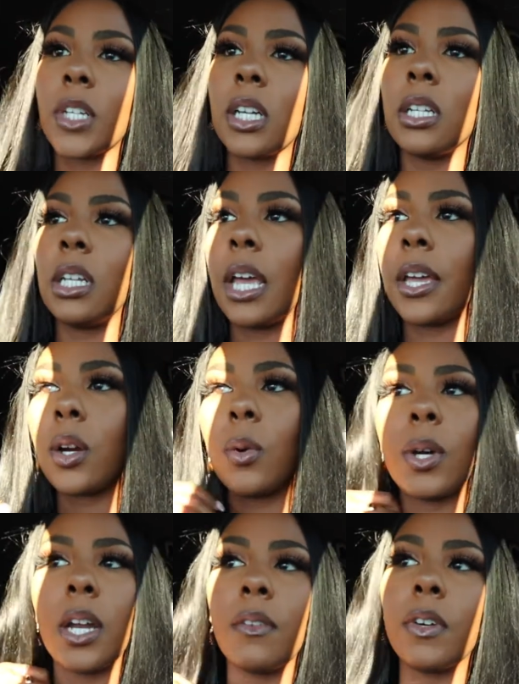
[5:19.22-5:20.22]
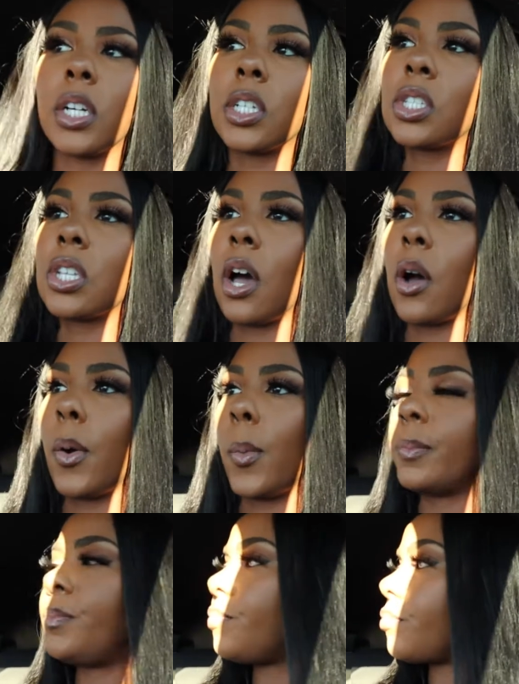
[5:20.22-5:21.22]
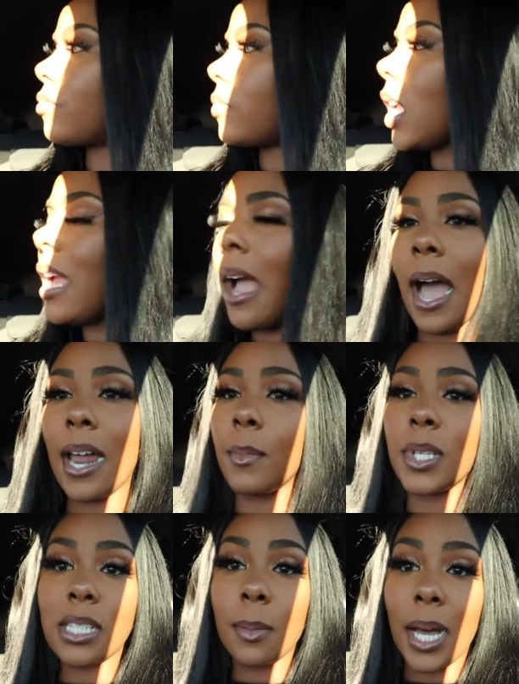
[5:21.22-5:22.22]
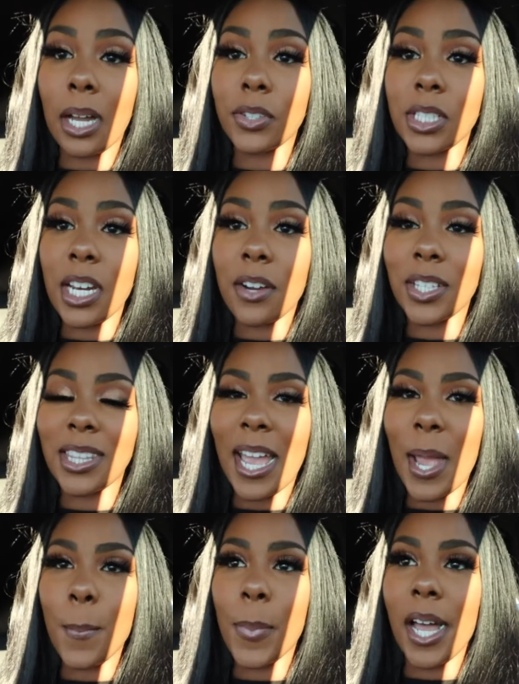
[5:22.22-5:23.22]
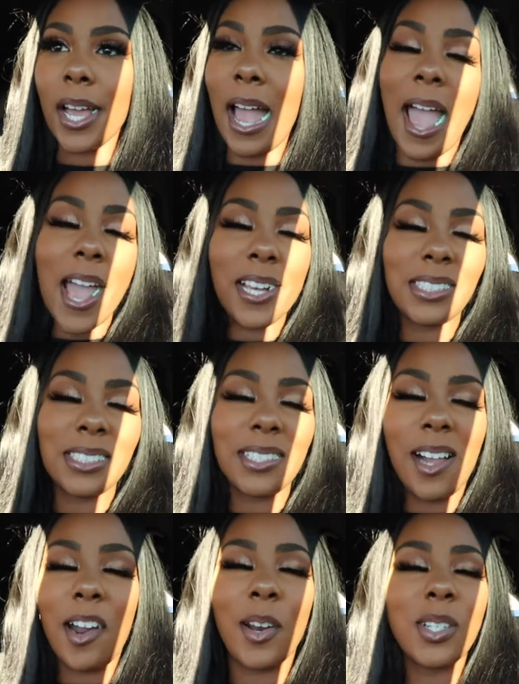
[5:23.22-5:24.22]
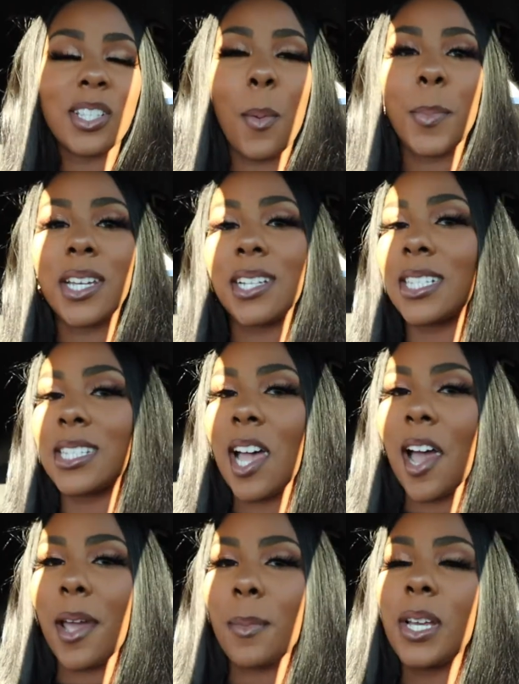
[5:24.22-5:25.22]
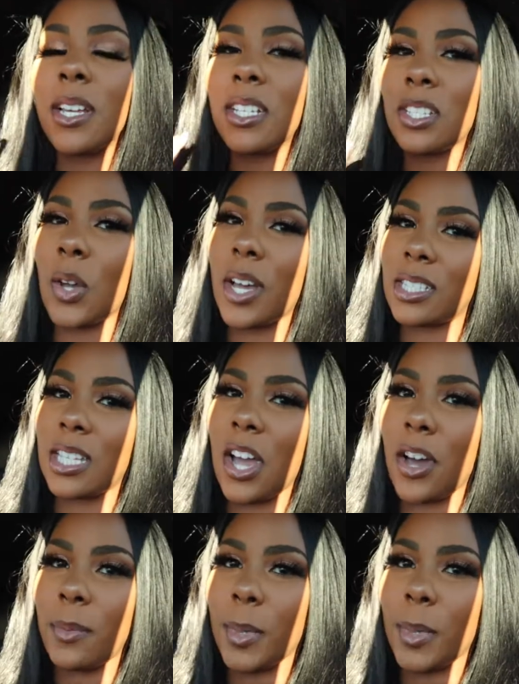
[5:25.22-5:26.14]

late or whatever, so I didn't miss the bottles and everything. But hey, I know it's gonna be a good time, so I'll see y'all in a